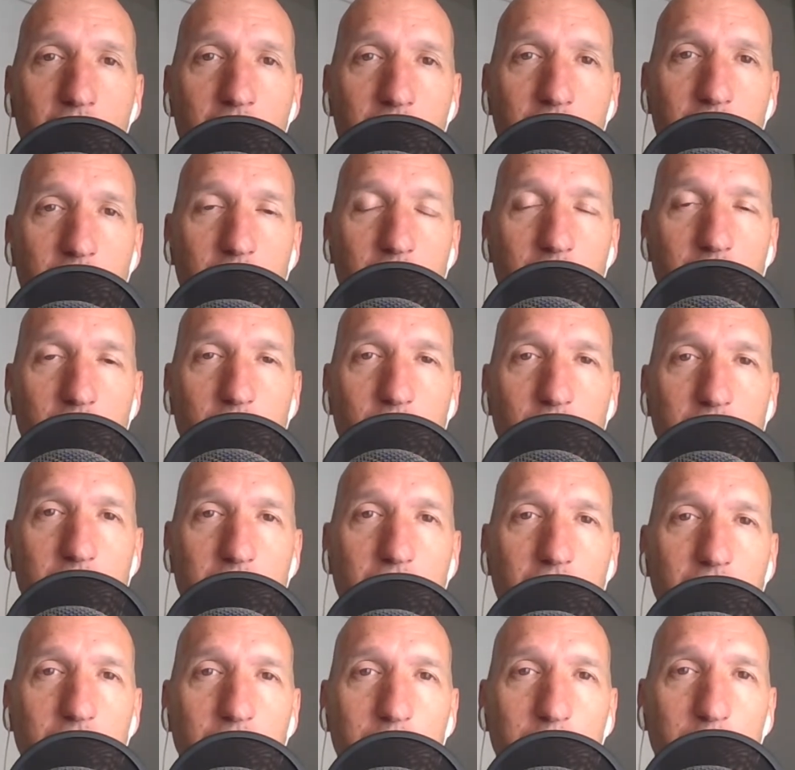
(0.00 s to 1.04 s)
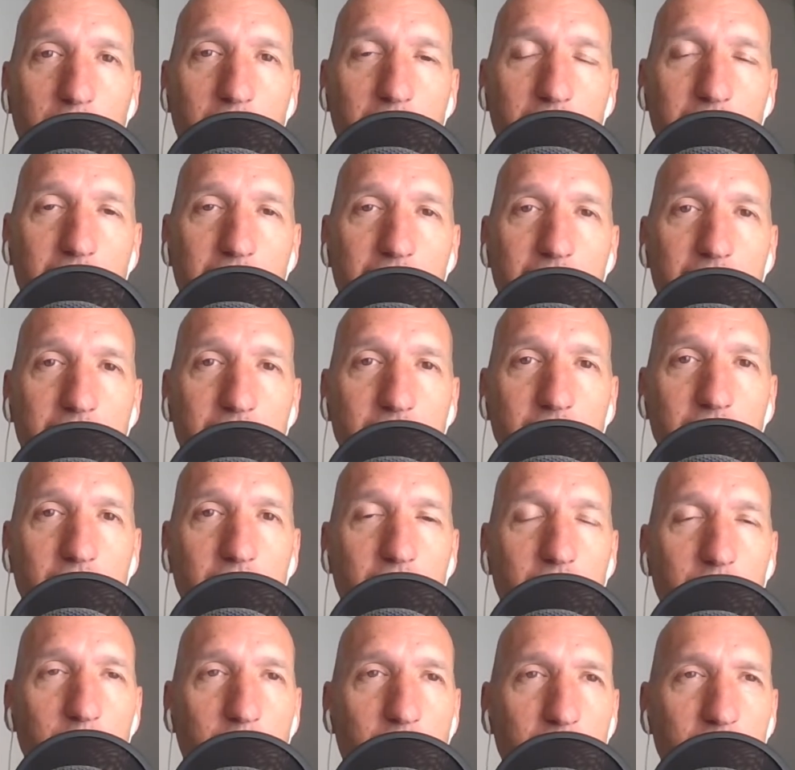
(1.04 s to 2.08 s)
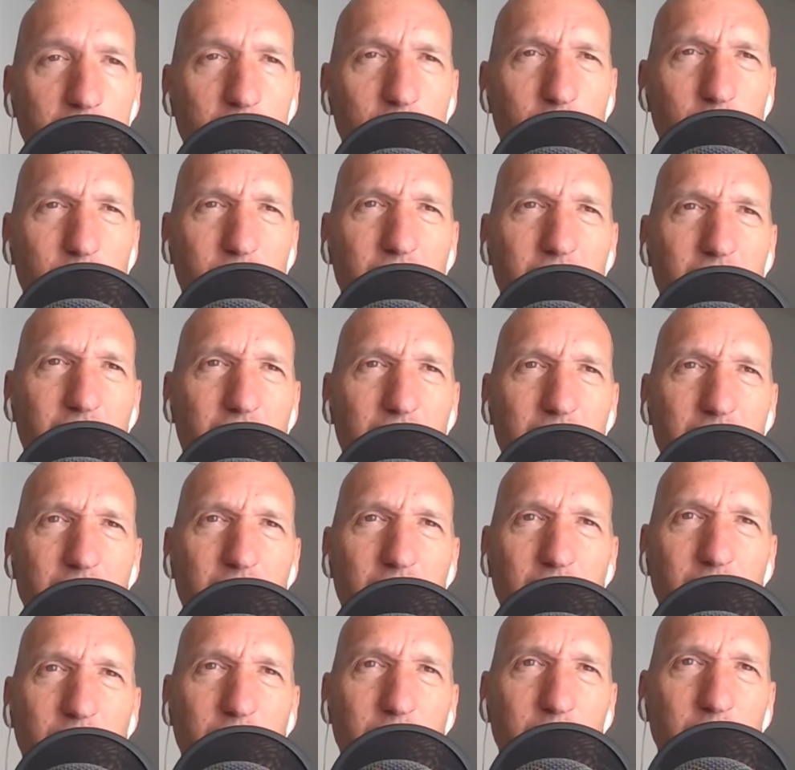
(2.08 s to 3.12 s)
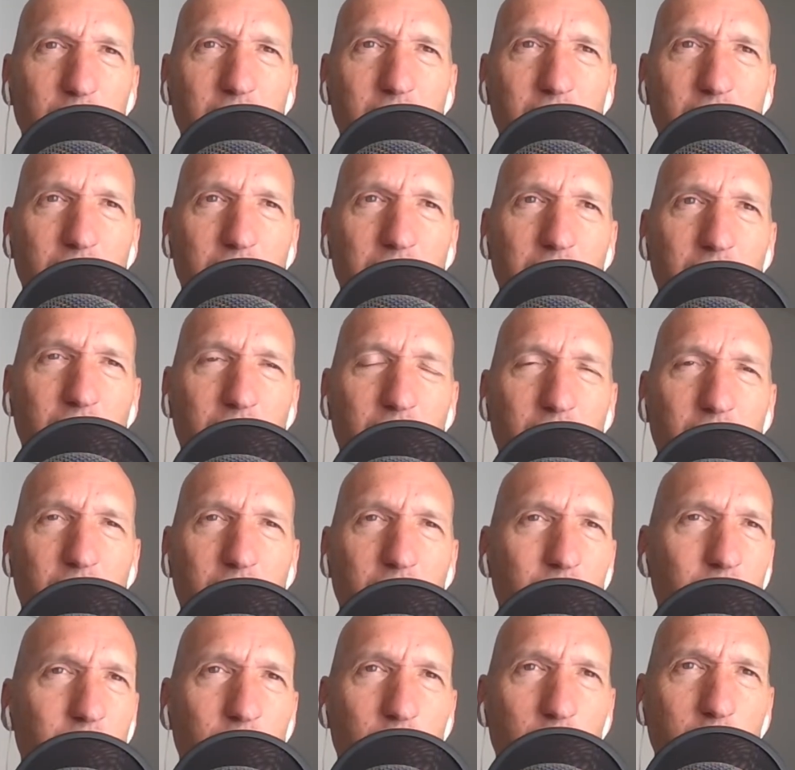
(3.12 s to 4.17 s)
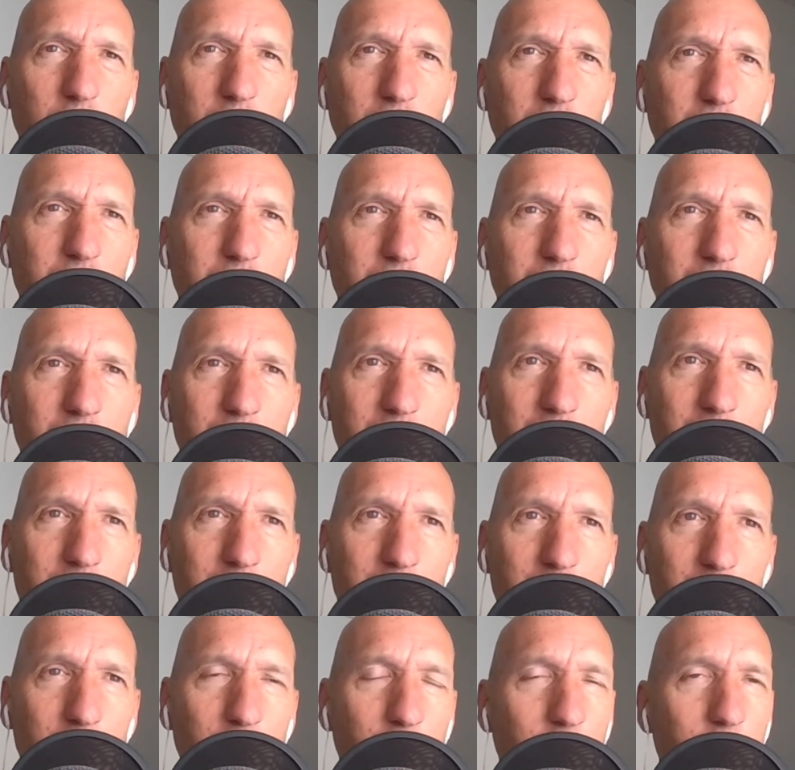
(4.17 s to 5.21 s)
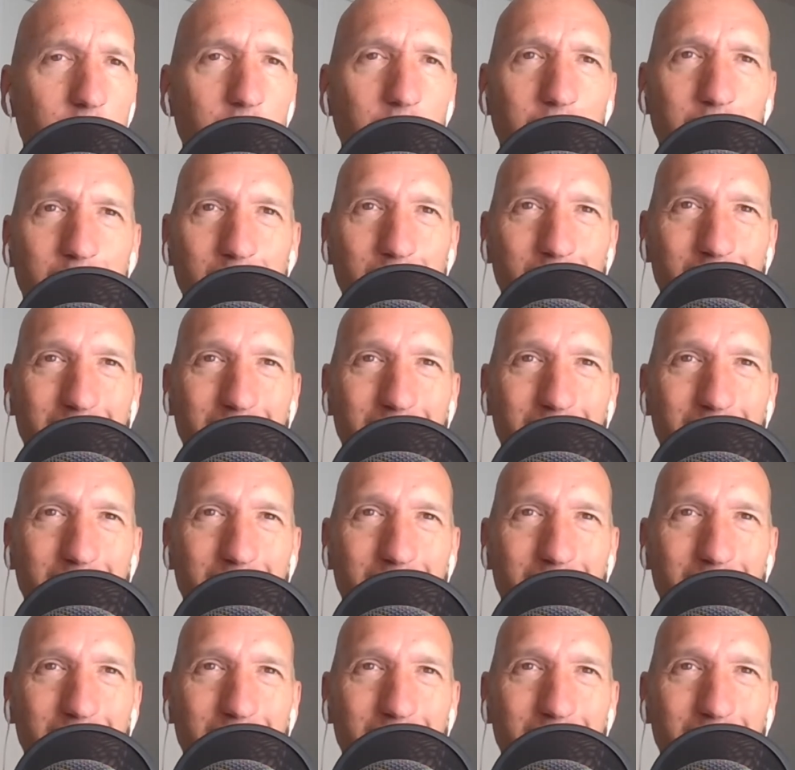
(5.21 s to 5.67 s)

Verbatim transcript: that if it does play out in one of your scenarios, well, you, you, you've already rehearsed it,